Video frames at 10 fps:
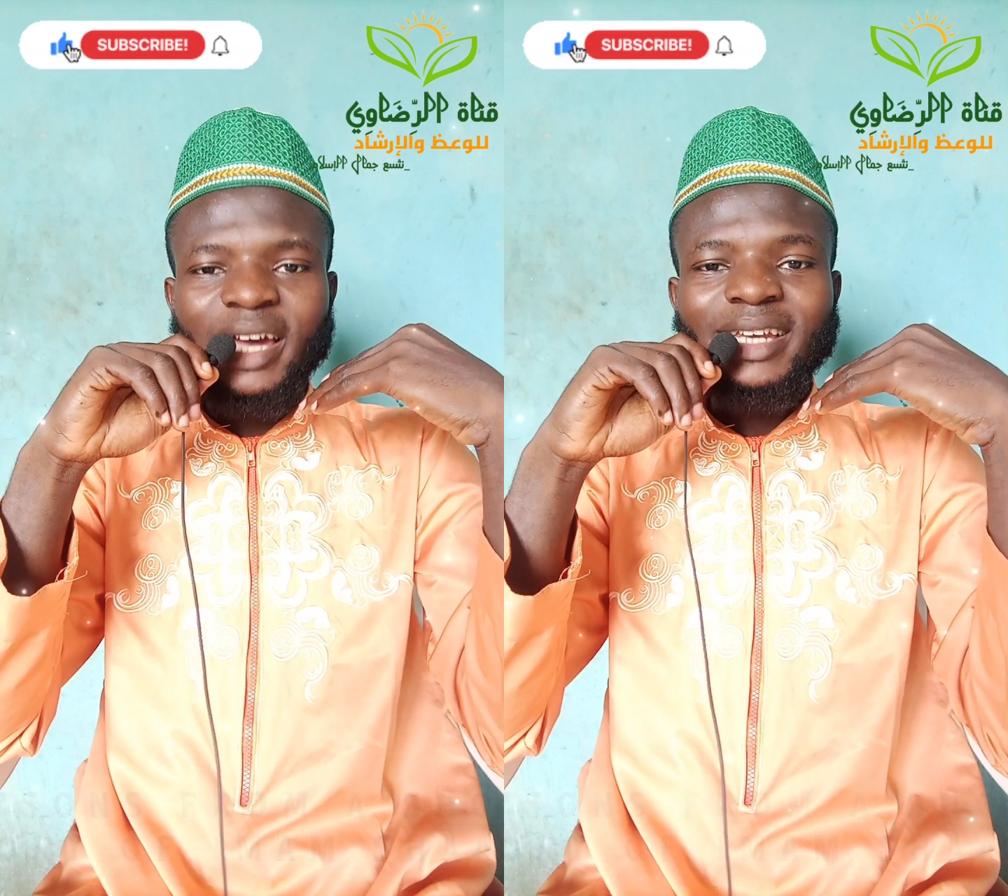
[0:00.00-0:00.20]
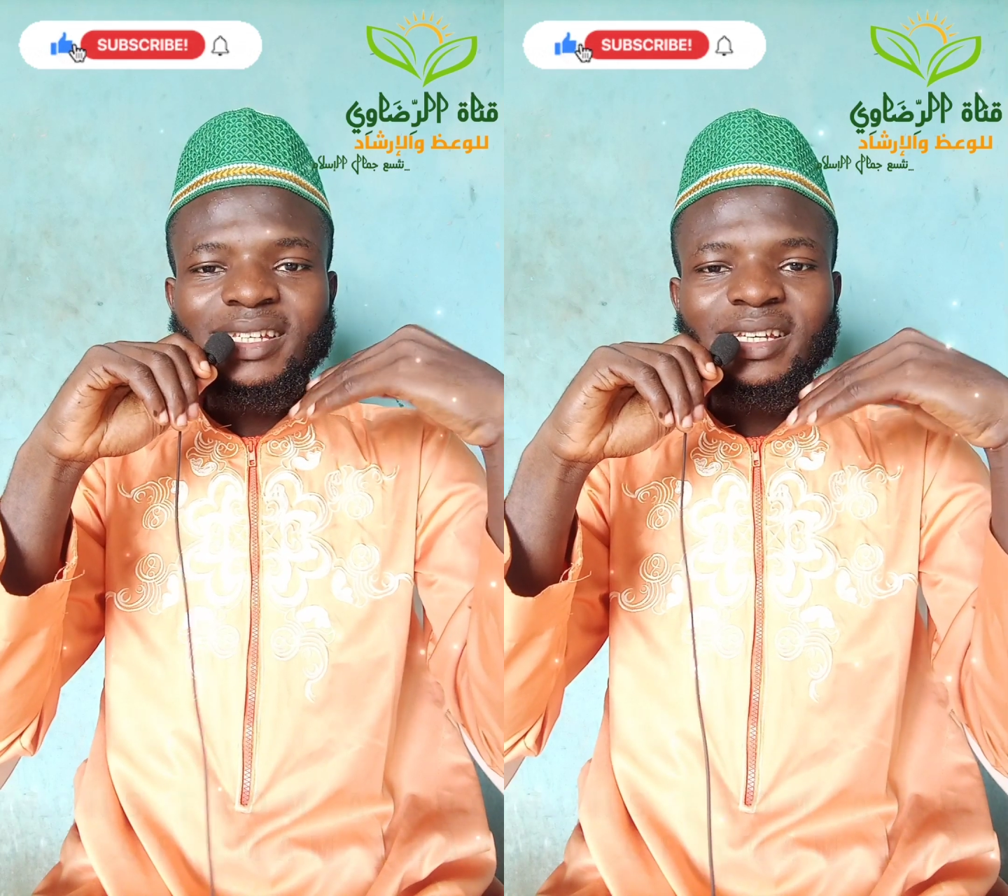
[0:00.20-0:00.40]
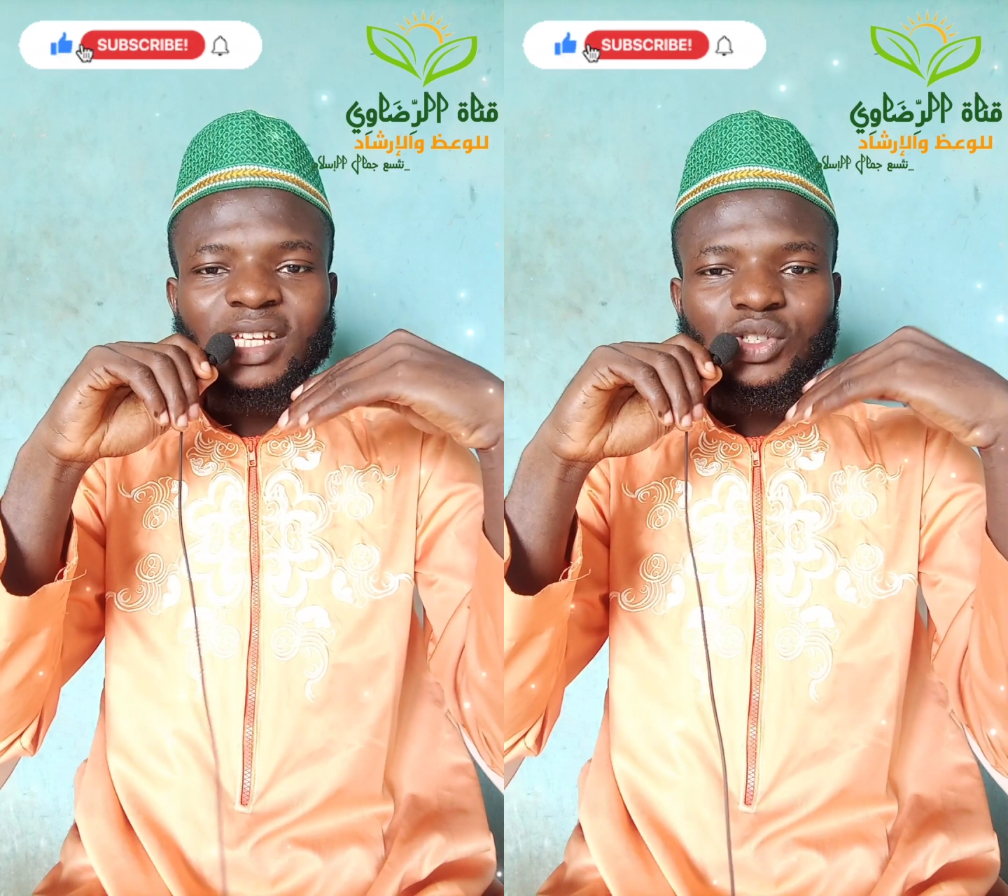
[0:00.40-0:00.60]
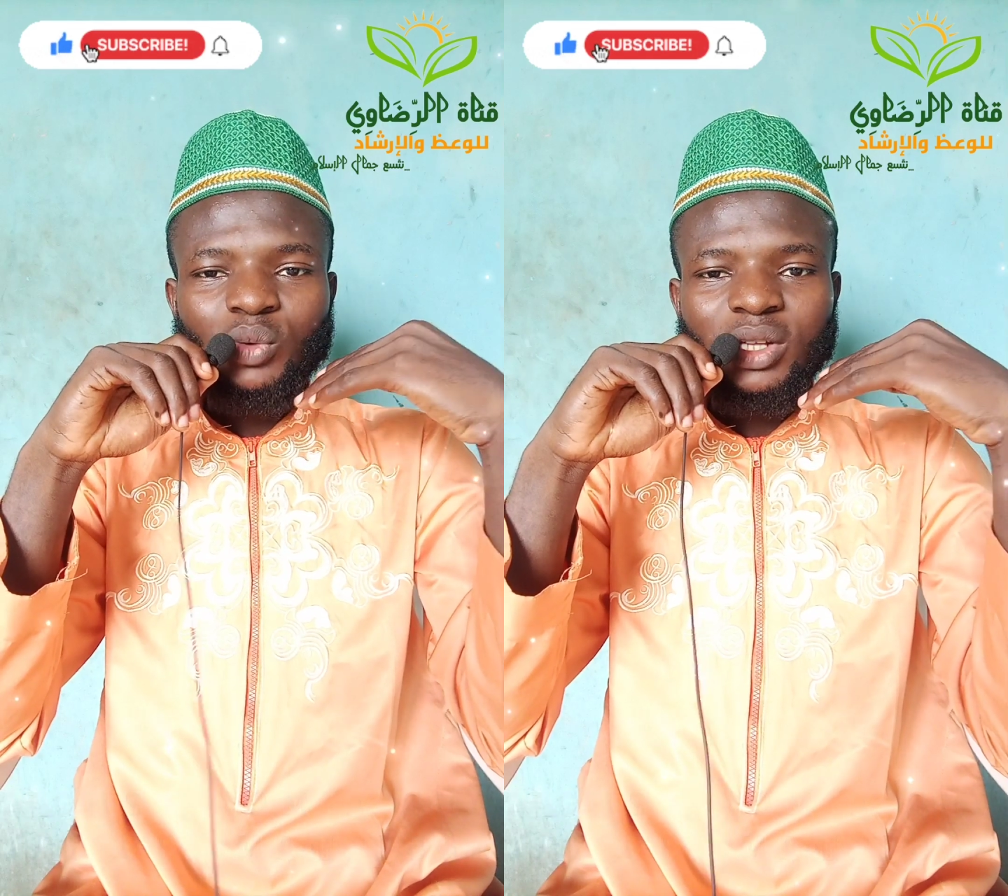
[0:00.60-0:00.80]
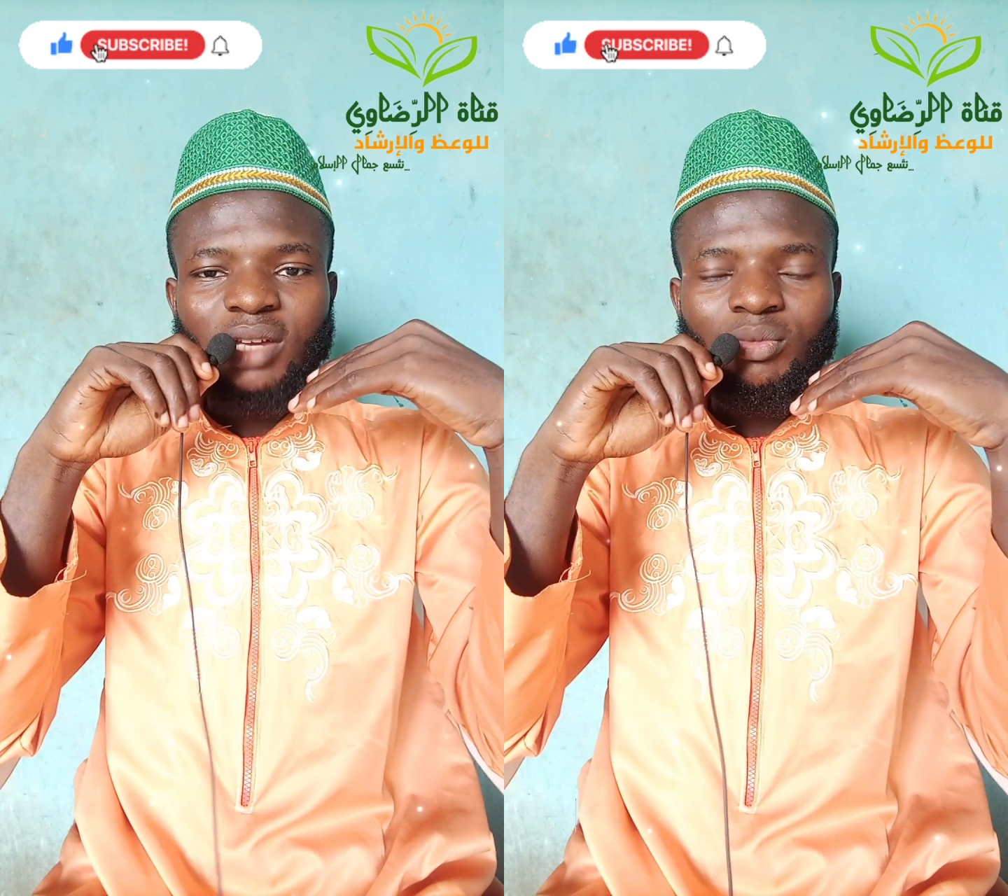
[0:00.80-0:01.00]
Anything that you
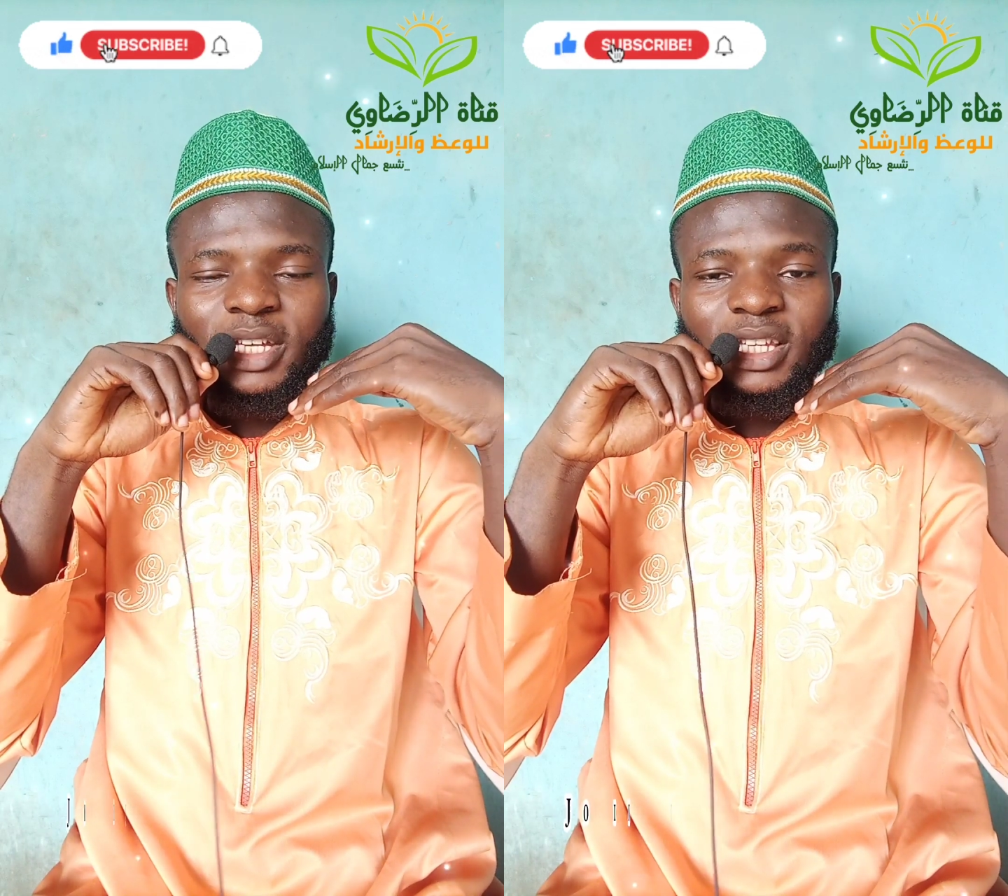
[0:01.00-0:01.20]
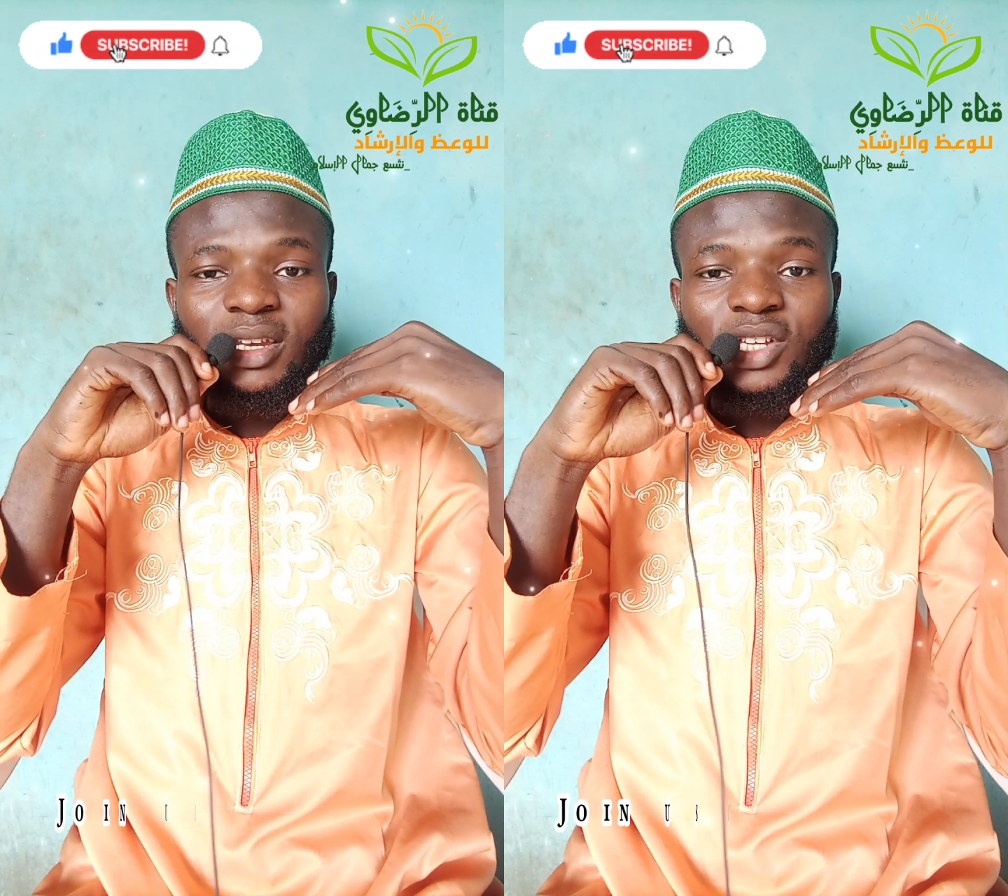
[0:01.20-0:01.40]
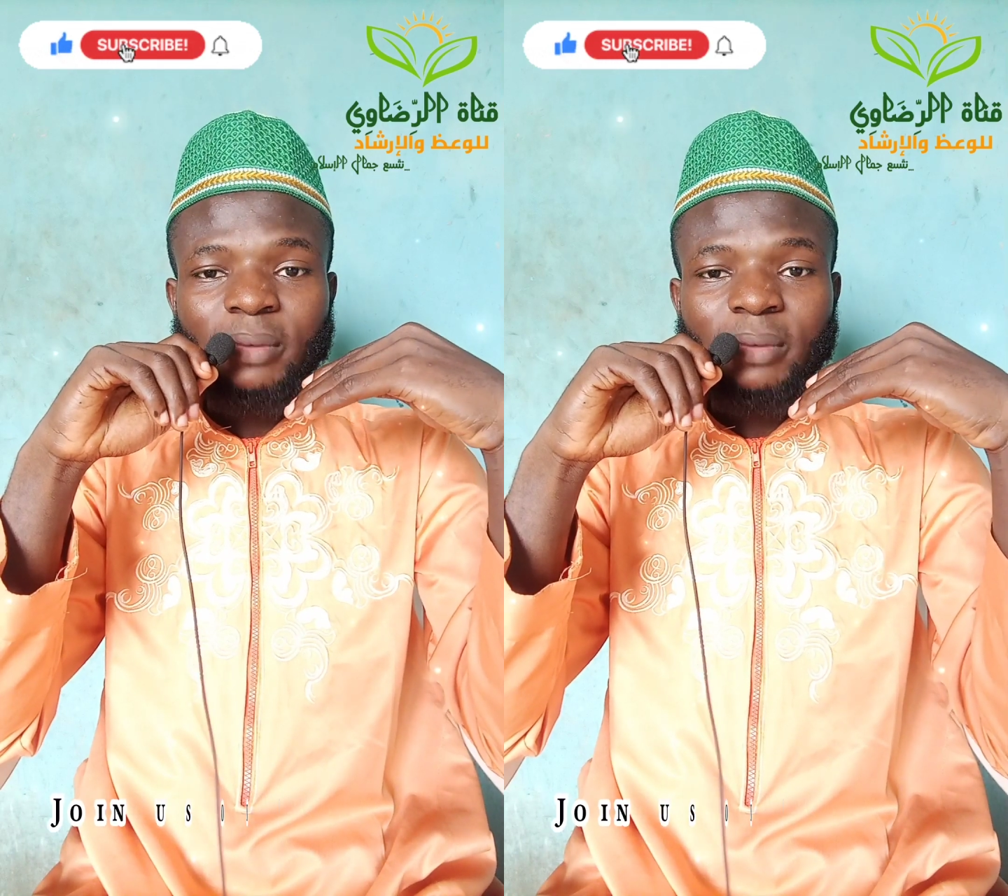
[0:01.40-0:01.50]
want Almighty Allah